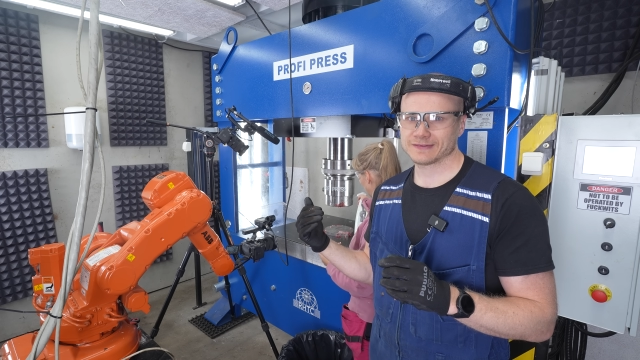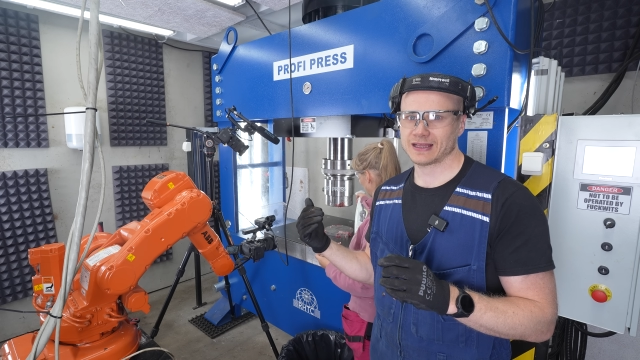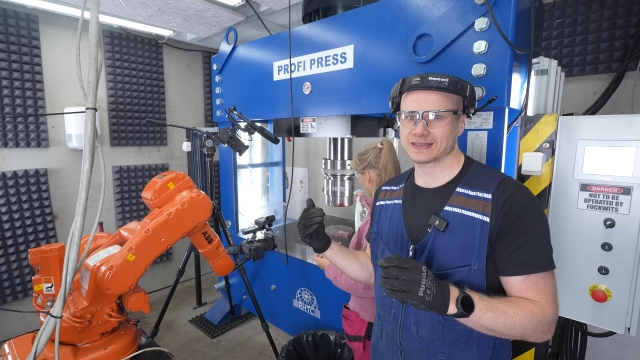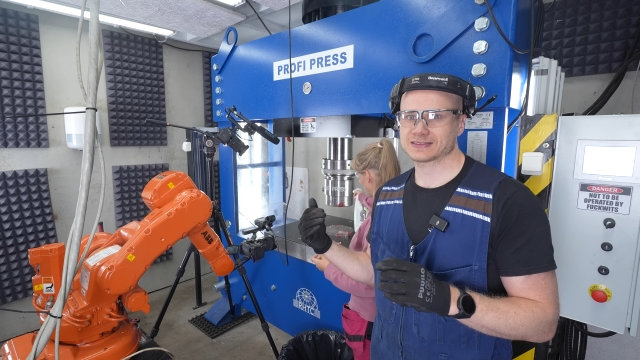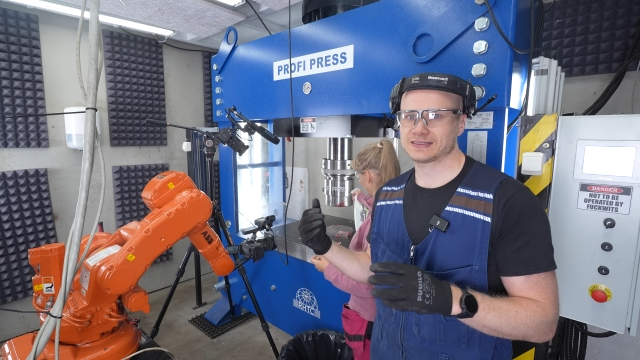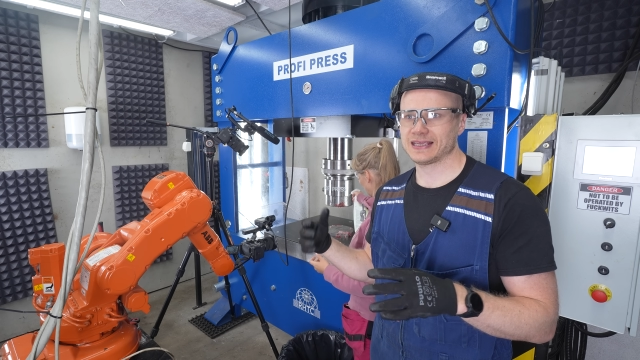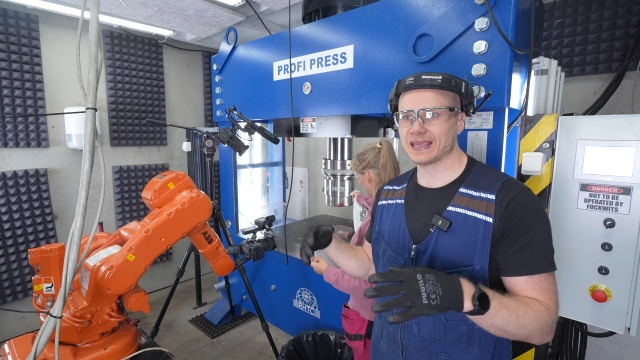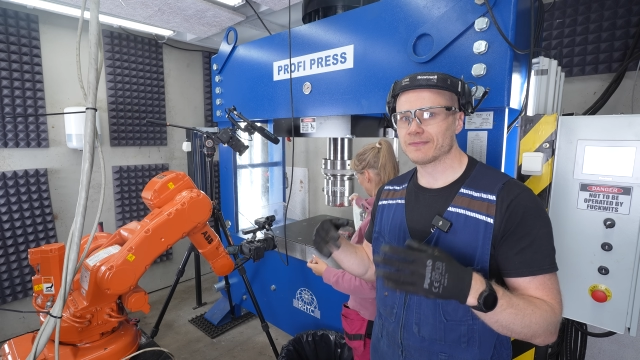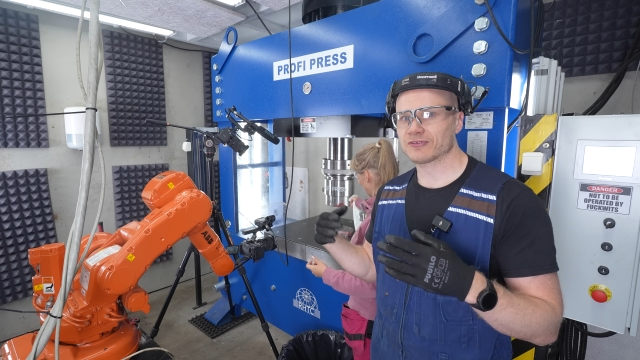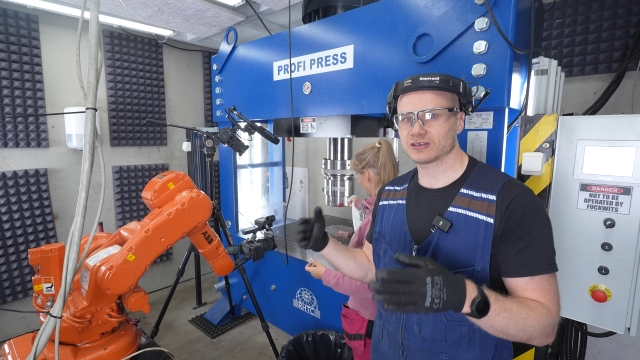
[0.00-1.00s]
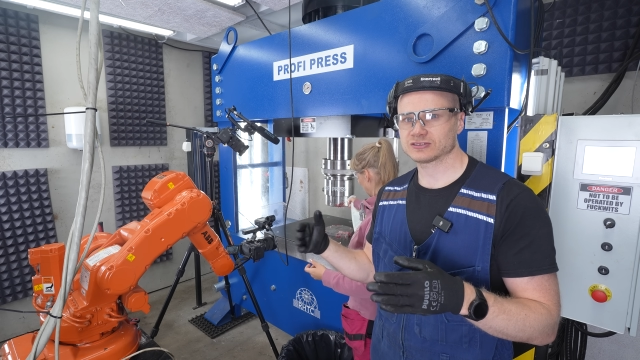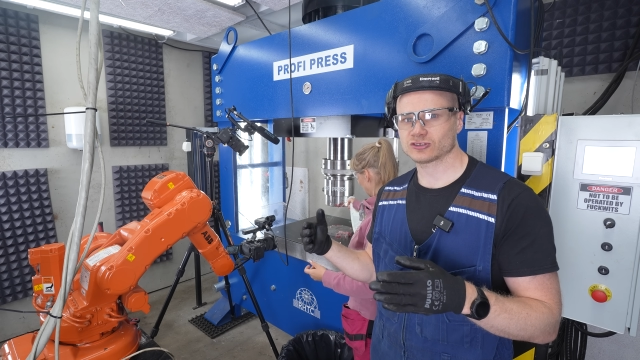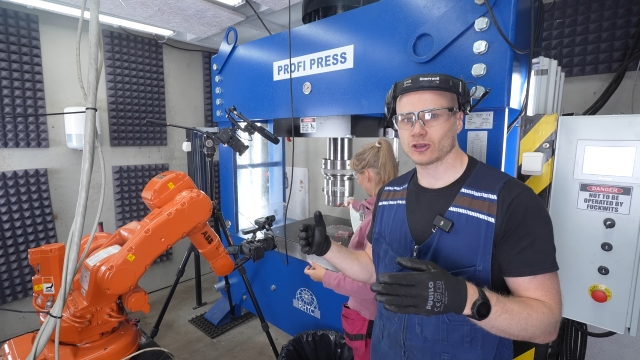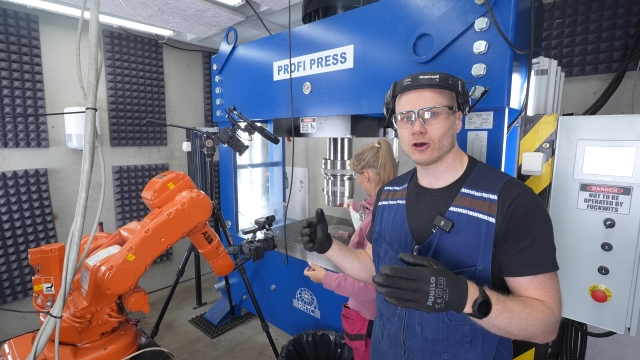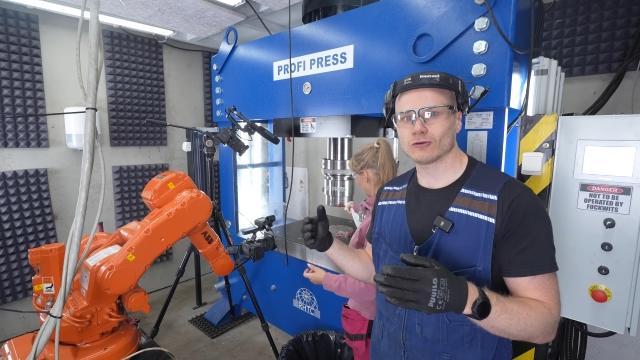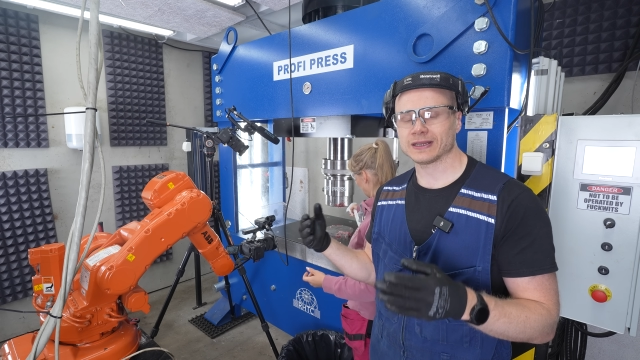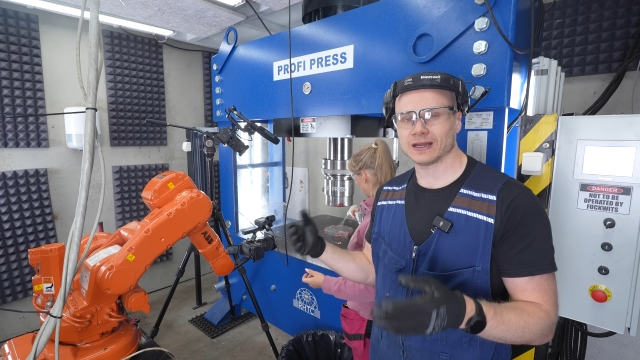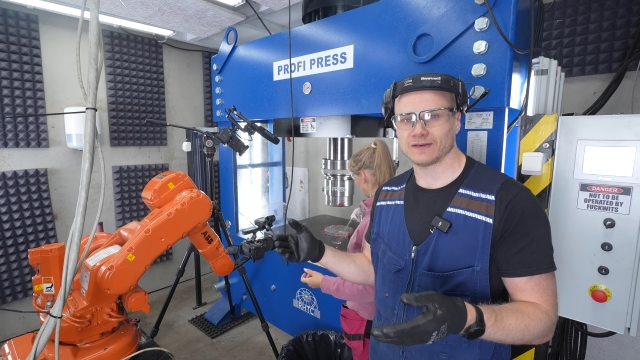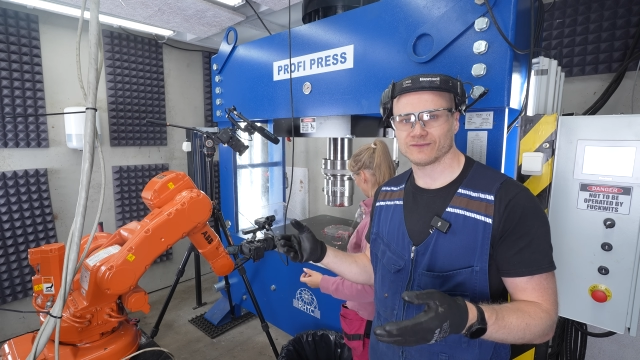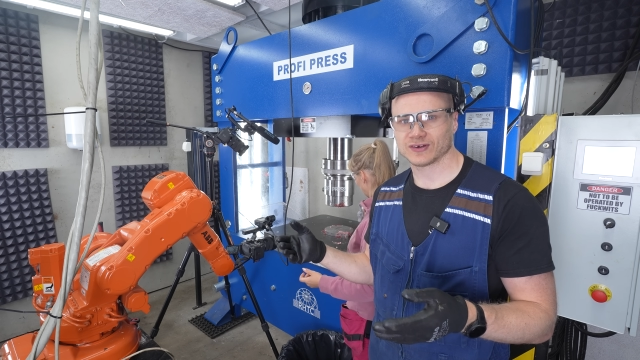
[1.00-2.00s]
that's deemed slow
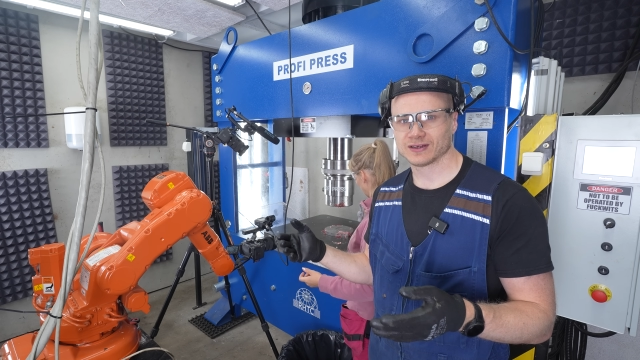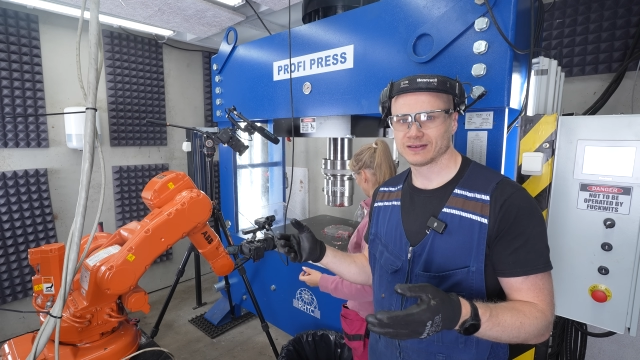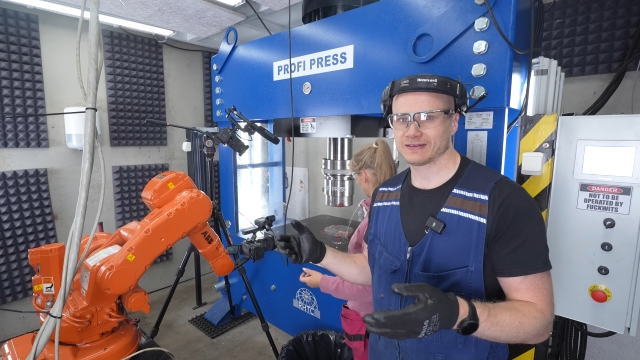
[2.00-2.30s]
enough.